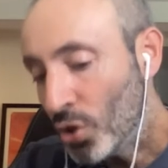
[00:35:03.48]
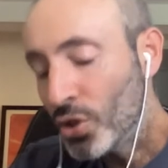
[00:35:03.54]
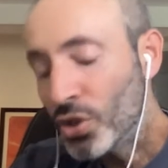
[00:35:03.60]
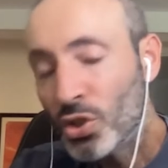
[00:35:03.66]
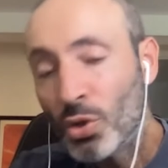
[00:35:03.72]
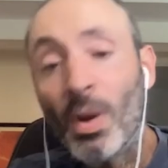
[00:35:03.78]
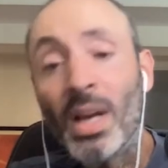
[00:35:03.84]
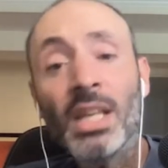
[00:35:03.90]
the
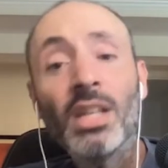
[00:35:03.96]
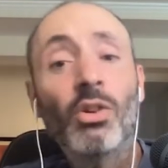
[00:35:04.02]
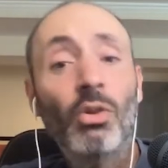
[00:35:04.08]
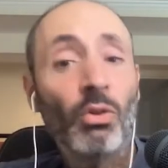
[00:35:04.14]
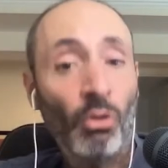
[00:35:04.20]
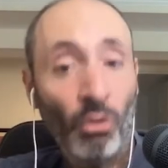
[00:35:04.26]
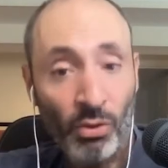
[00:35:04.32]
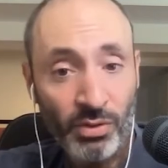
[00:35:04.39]
20 year
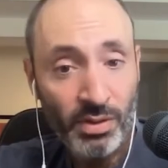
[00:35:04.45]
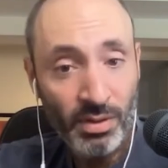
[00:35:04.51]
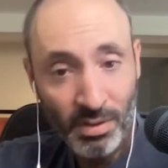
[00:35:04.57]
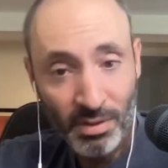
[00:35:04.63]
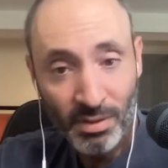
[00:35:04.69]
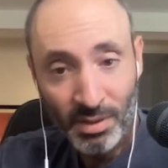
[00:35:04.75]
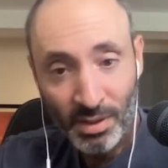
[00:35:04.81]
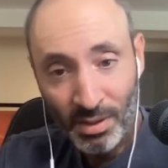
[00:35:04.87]
olds
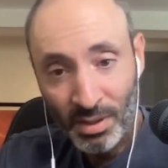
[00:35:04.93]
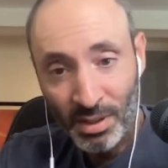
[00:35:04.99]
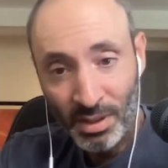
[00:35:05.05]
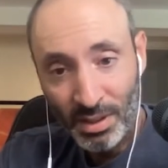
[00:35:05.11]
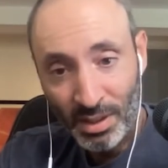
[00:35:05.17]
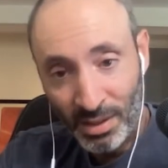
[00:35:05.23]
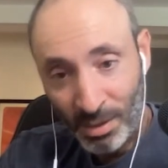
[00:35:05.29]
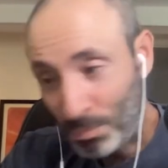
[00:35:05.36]

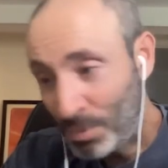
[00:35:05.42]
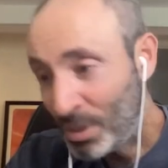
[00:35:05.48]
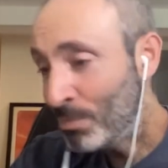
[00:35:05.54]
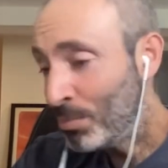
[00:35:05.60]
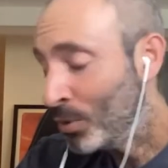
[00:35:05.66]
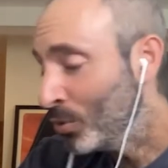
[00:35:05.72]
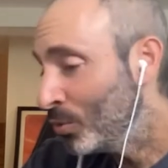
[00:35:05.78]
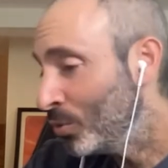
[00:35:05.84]
the
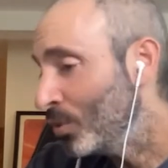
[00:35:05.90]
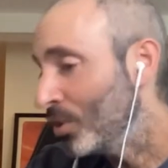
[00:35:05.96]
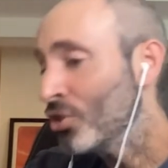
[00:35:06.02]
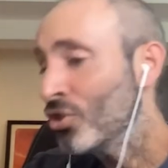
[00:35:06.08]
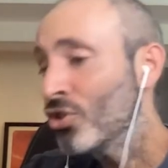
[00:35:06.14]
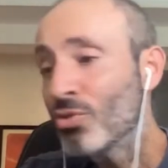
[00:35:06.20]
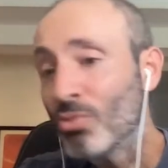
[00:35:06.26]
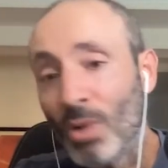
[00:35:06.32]
people who are
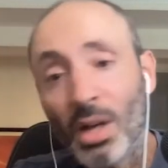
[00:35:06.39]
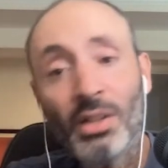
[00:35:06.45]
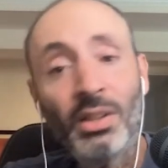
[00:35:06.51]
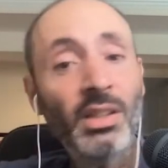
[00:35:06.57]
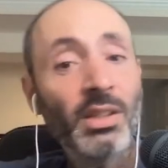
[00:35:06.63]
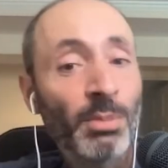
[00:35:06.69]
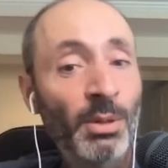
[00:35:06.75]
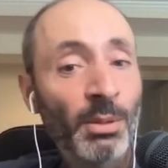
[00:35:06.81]

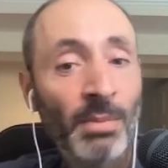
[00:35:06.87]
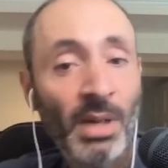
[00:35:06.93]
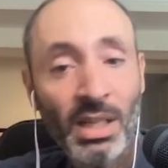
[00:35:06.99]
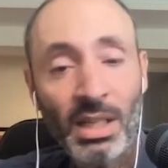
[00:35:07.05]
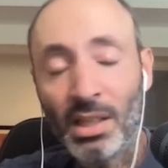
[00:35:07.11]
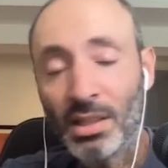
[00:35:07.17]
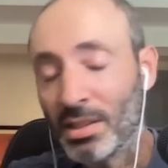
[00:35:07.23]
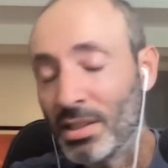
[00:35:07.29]
struggling to put
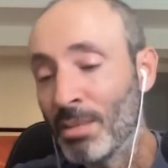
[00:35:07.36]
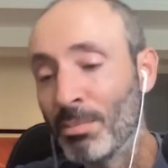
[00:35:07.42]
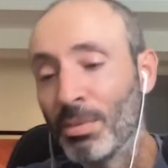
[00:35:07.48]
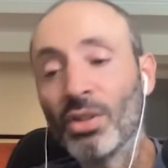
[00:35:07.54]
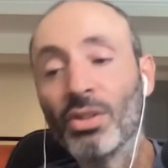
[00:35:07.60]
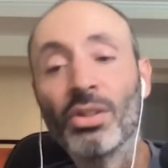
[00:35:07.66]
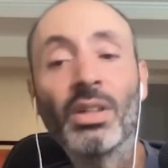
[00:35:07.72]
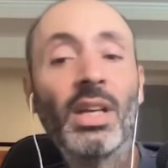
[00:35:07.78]
money on the table
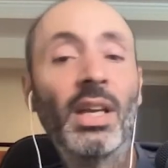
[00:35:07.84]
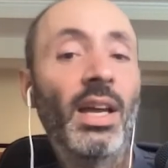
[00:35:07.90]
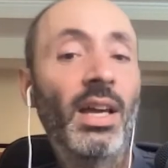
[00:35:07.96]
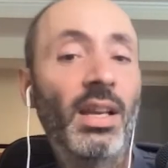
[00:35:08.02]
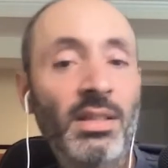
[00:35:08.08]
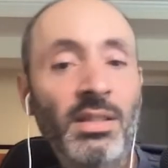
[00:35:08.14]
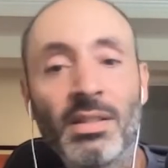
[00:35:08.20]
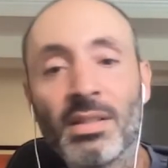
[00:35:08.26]
are looking at
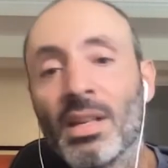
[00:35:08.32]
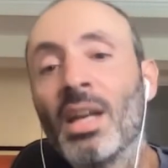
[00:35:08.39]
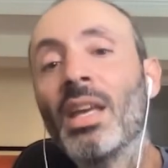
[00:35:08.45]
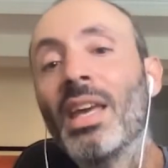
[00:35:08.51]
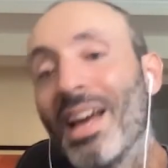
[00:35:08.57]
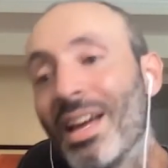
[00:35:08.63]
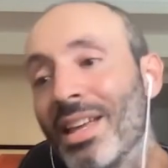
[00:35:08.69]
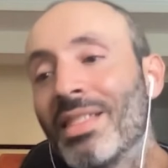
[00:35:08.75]
us and saying
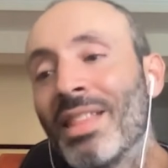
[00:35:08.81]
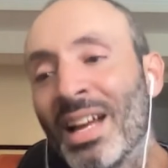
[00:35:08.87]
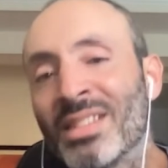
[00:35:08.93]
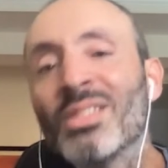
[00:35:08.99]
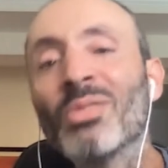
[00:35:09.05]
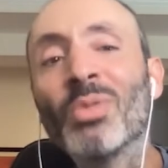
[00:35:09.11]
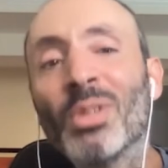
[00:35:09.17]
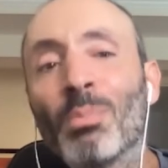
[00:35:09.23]
yeah that's
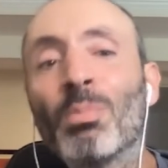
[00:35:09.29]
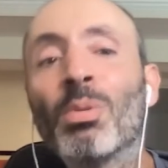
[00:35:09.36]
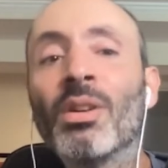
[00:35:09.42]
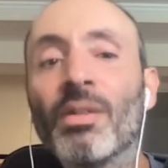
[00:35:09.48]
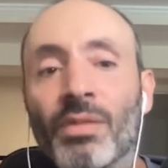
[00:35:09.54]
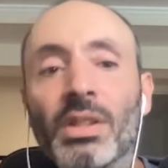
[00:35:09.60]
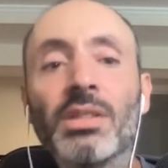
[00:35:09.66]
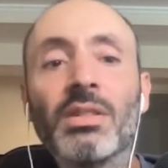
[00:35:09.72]
a real
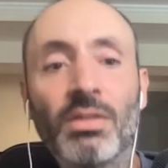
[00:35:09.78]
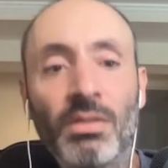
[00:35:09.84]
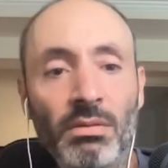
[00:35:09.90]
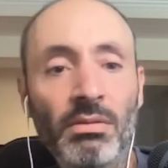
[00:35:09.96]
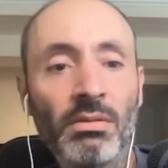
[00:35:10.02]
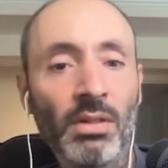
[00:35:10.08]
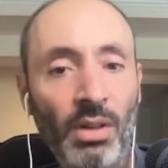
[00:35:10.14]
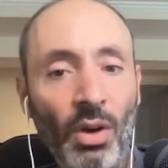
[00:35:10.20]
privileged
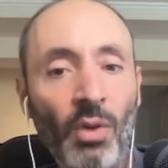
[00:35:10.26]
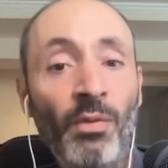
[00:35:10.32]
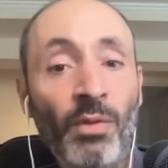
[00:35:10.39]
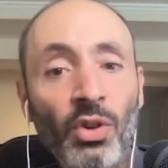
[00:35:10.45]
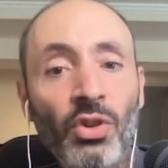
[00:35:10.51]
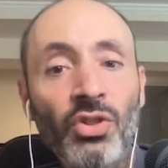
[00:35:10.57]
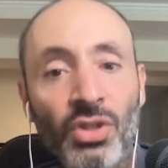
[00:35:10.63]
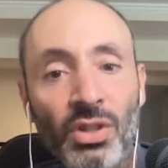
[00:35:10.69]
you know
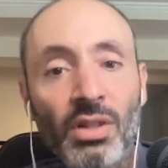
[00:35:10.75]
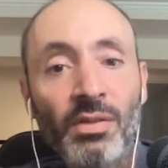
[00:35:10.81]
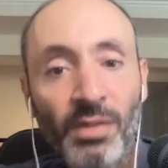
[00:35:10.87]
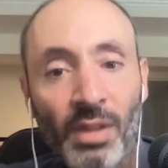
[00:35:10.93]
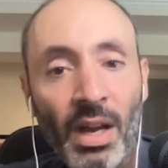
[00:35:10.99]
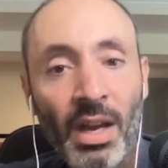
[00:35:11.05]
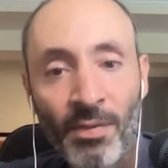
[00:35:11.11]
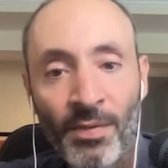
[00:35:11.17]
version of
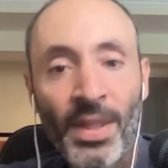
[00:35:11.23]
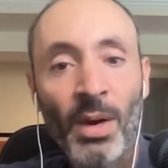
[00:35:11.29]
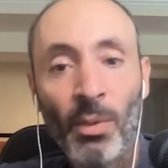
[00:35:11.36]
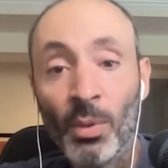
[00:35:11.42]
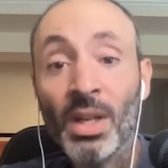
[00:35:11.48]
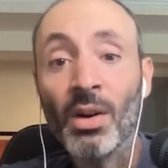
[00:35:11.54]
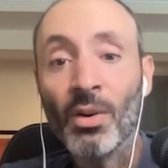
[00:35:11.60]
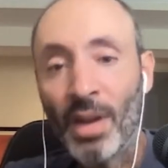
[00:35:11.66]
life that
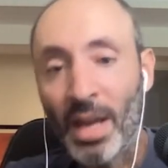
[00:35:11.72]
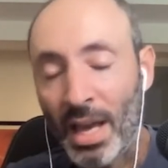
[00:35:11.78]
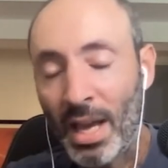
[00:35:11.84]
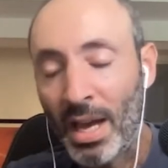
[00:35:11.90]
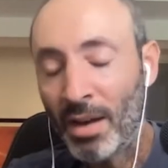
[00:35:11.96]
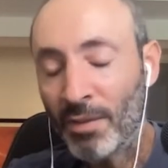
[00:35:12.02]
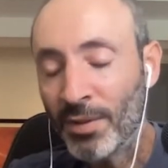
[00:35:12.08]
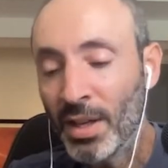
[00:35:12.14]
we don't
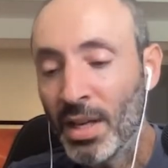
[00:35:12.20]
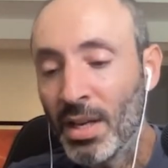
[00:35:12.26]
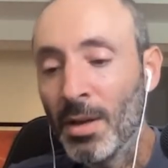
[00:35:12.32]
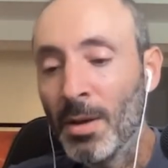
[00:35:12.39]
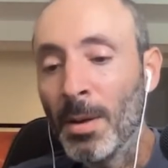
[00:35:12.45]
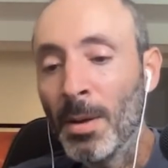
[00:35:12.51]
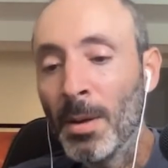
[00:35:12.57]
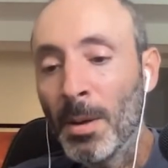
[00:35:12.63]
have
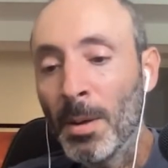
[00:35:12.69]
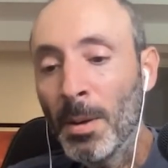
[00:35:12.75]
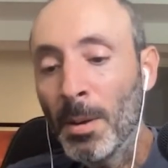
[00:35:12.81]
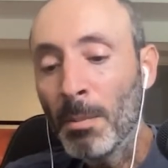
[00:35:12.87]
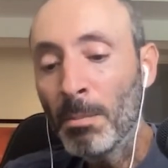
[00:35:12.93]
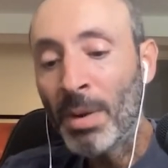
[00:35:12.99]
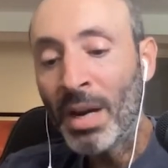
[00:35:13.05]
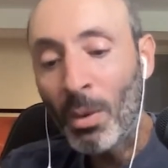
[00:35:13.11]

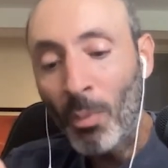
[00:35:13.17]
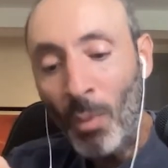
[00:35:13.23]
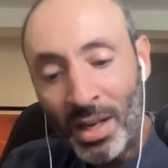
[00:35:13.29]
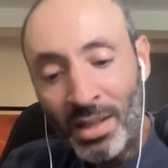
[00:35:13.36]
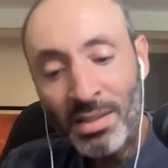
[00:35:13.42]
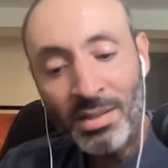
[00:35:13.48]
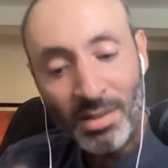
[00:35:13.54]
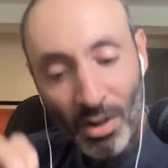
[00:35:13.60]
but i want
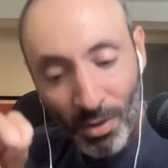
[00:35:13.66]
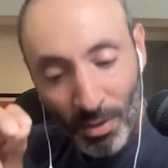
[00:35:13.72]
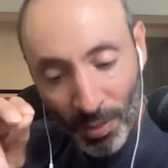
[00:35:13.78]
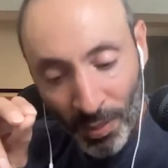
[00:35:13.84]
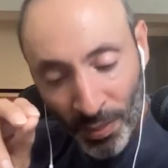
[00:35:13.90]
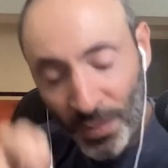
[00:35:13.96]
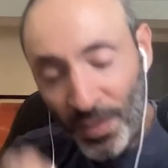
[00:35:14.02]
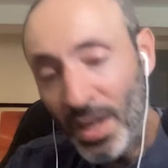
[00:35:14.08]
to start
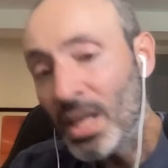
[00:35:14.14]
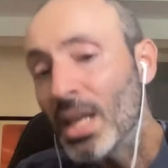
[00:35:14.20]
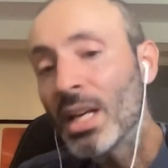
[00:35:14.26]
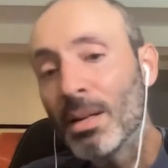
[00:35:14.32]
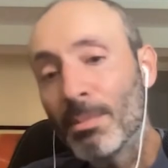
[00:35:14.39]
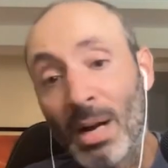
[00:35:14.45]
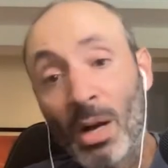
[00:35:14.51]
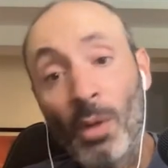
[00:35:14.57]
thinking
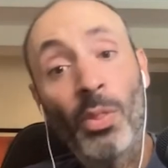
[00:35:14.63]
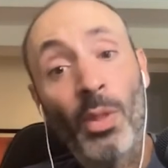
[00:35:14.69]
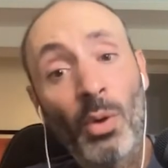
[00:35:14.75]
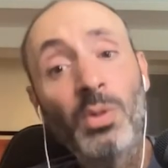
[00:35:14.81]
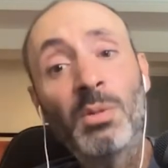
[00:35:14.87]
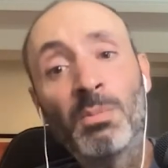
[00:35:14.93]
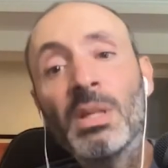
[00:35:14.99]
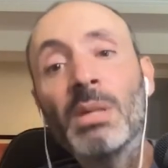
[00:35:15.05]
about
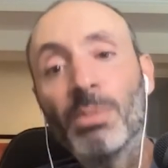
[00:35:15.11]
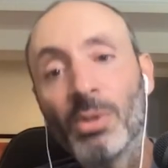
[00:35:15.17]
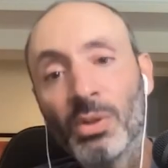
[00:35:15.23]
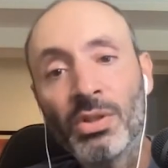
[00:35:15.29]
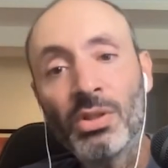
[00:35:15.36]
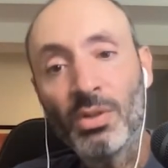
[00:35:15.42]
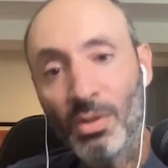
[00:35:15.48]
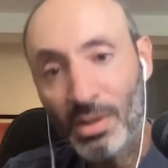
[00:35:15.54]
those people
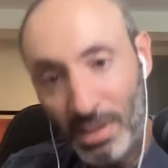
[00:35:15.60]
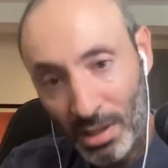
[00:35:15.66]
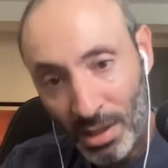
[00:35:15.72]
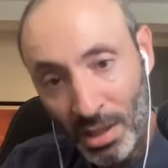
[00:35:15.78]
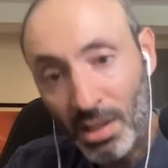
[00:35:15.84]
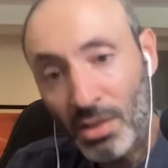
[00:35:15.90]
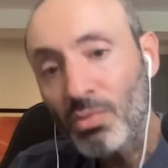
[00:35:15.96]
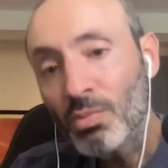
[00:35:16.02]
too, because I
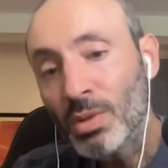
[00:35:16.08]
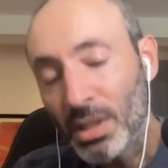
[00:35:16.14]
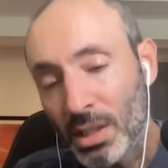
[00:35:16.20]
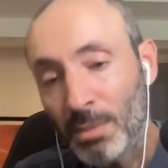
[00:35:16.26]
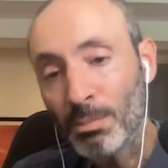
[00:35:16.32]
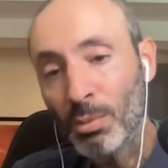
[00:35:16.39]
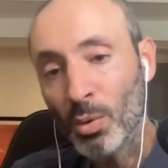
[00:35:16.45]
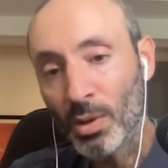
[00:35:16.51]
think it's really
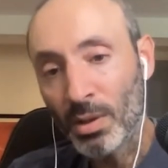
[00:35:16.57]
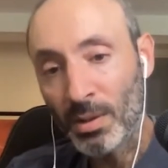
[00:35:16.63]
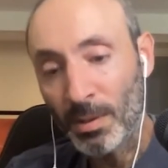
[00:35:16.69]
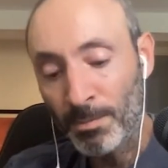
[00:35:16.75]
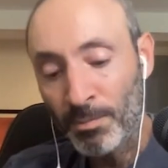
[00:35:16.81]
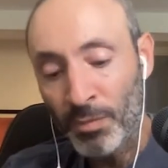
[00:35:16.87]
important.